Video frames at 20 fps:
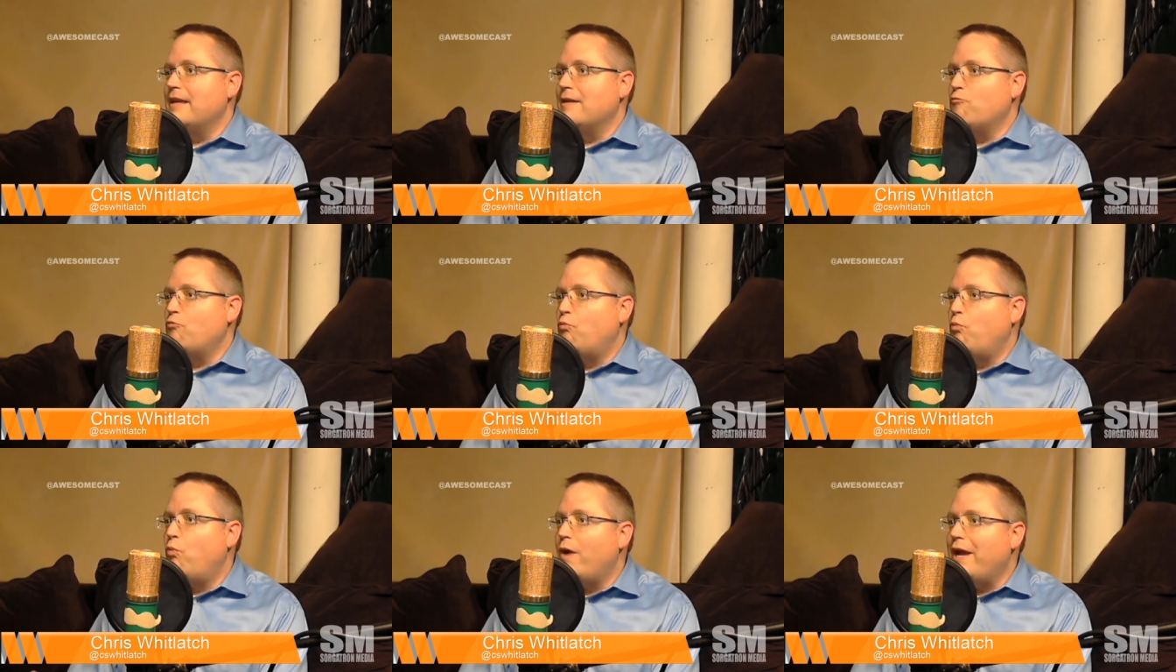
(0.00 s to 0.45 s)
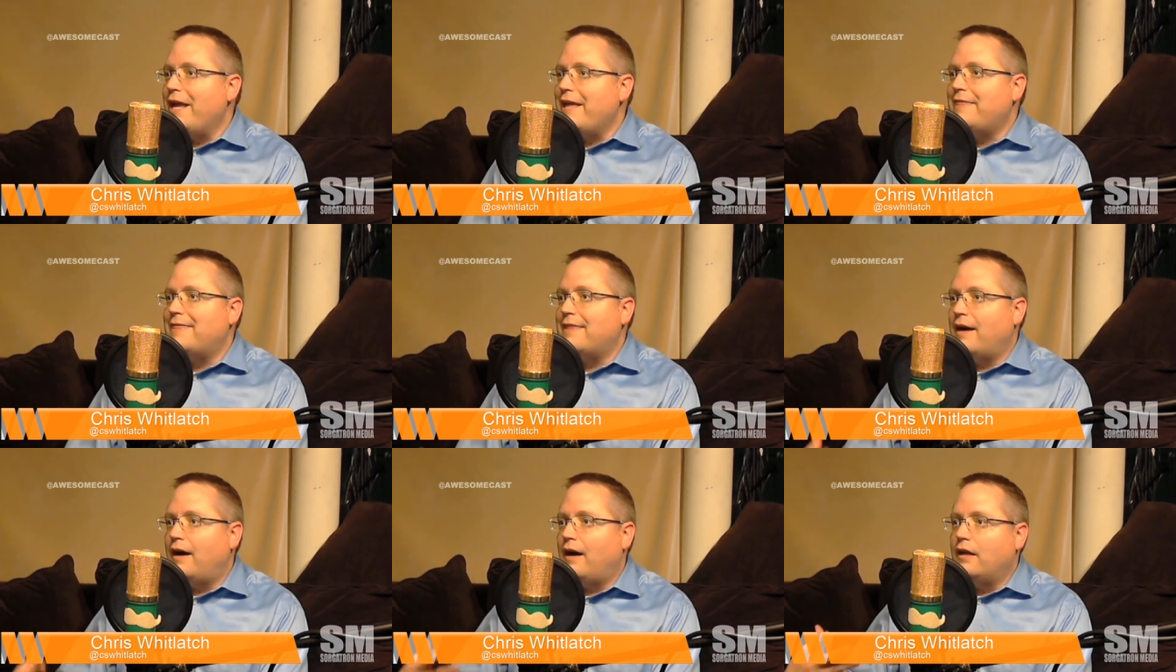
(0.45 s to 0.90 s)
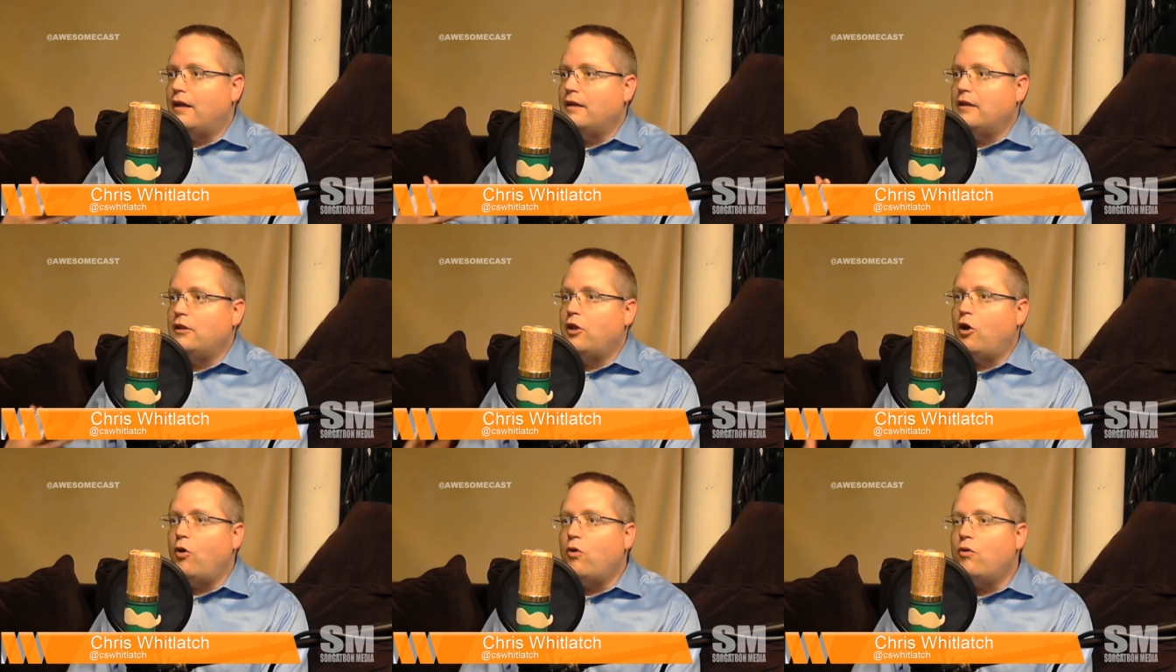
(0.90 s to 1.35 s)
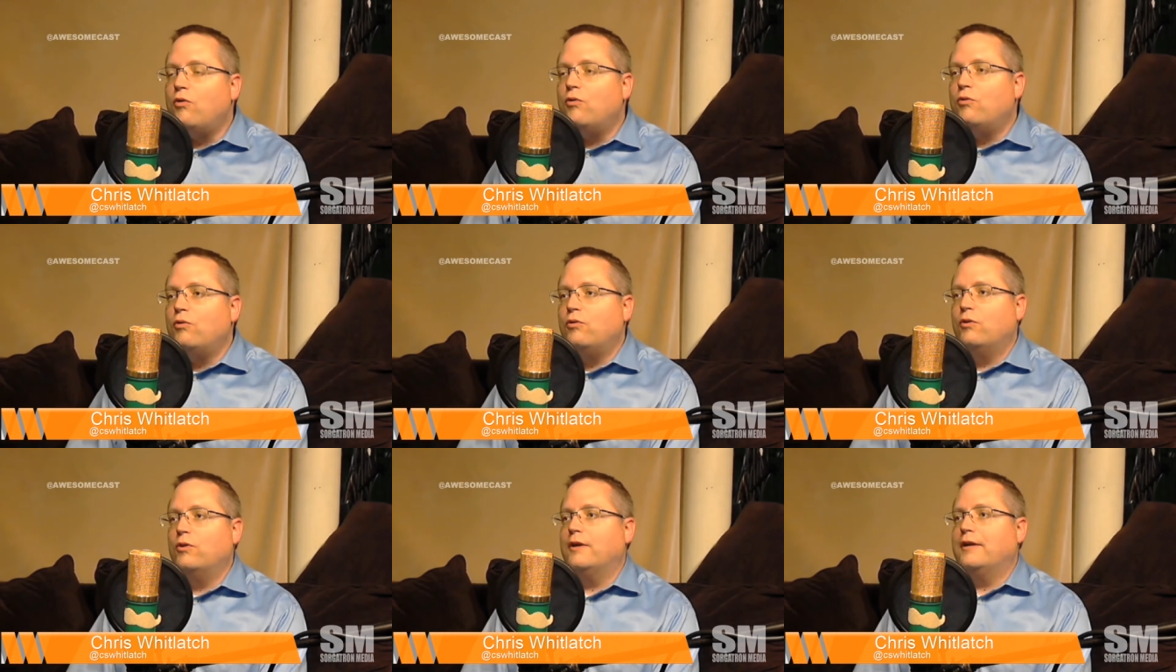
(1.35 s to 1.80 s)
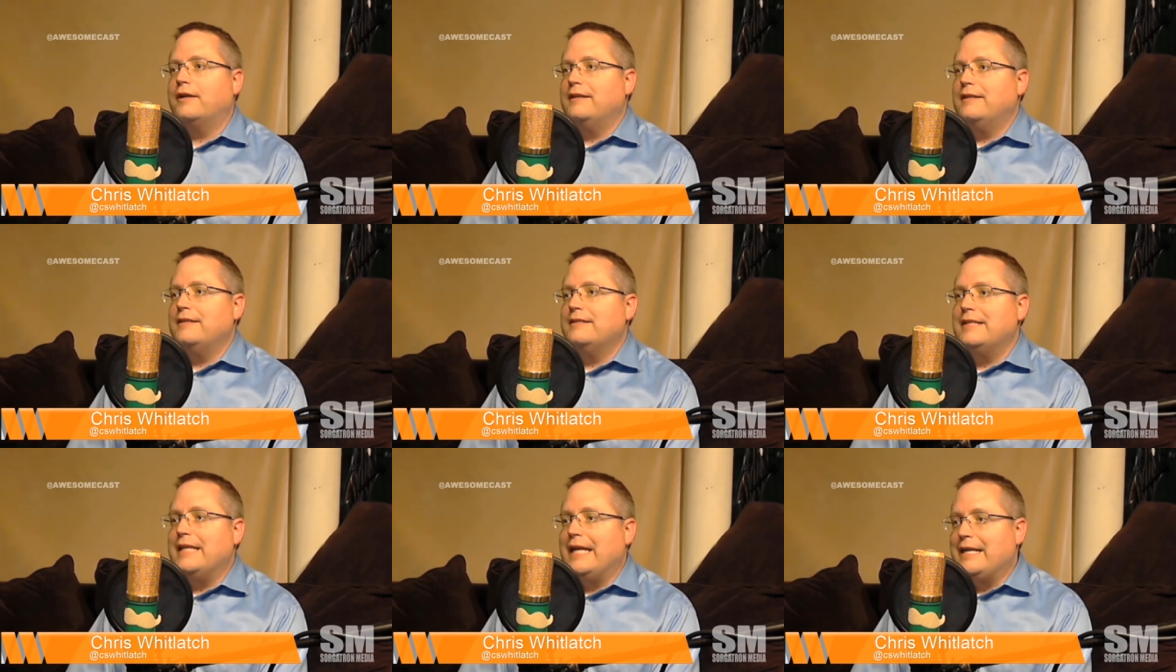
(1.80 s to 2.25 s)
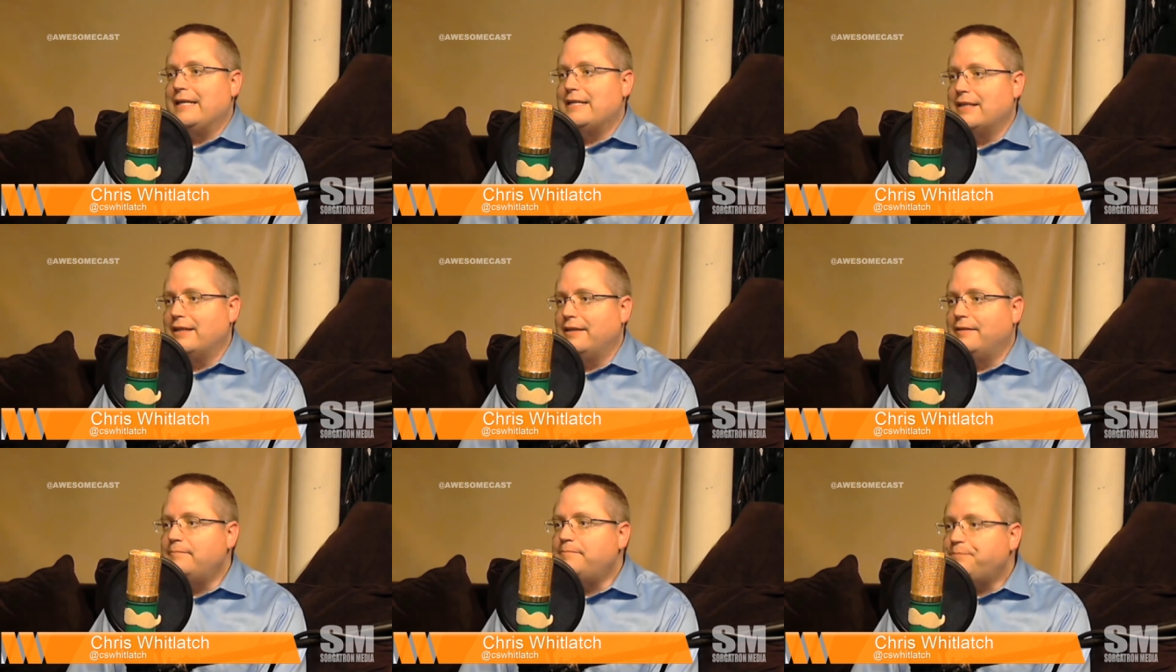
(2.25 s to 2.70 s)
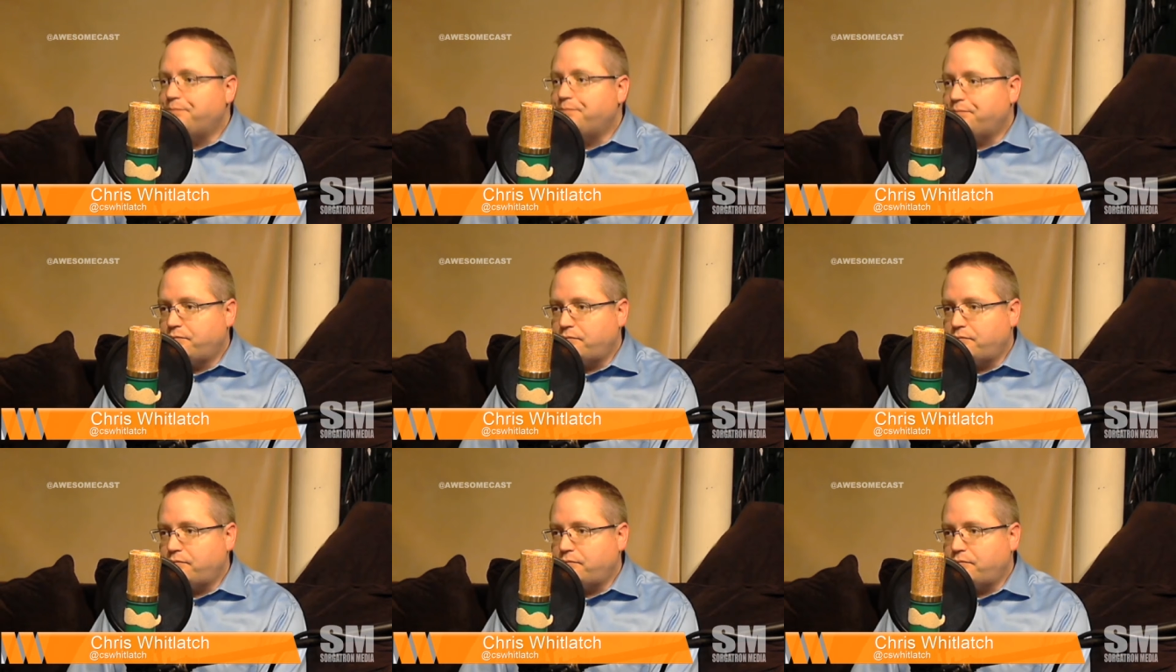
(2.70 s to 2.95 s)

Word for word: With a local organization,